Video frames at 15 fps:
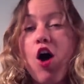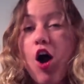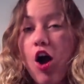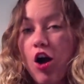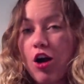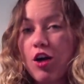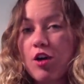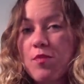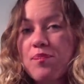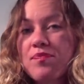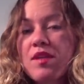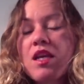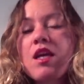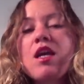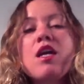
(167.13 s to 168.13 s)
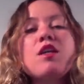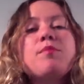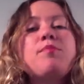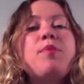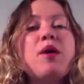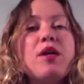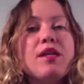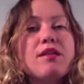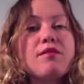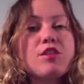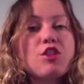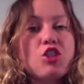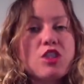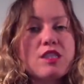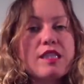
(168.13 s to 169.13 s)
R. But let's
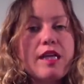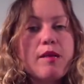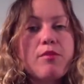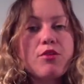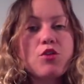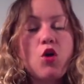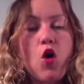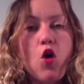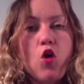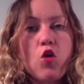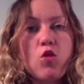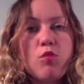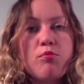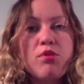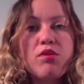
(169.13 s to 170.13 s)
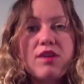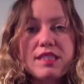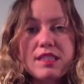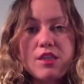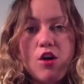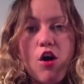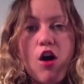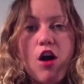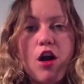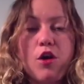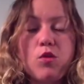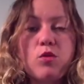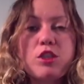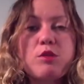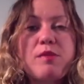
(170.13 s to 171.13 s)
just think about the O plus the R,
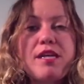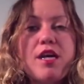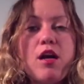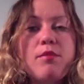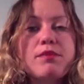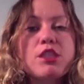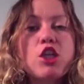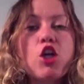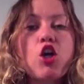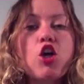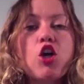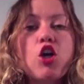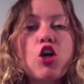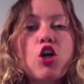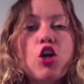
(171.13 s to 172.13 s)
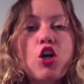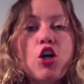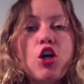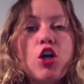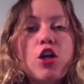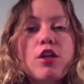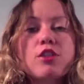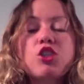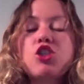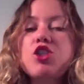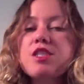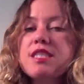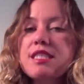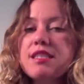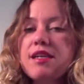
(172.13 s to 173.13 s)
which becomes er,
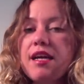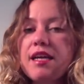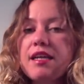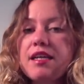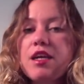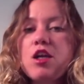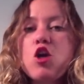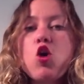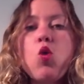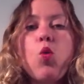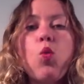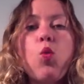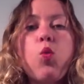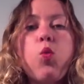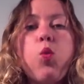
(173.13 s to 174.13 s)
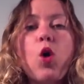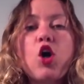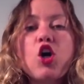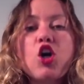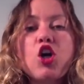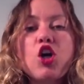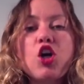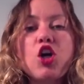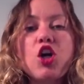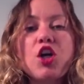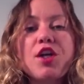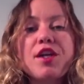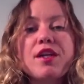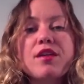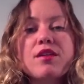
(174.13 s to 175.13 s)
just like
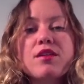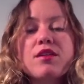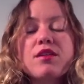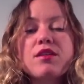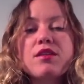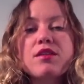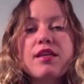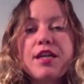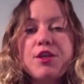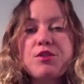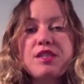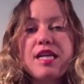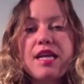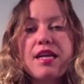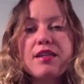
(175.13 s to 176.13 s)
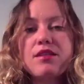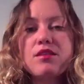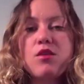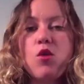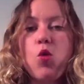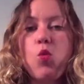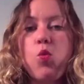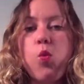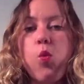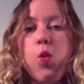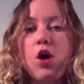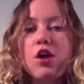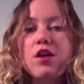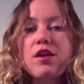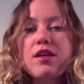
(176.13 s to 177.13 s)
word. Can you say
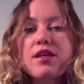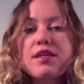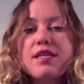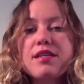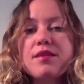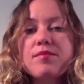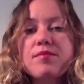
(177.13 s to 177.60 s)
word?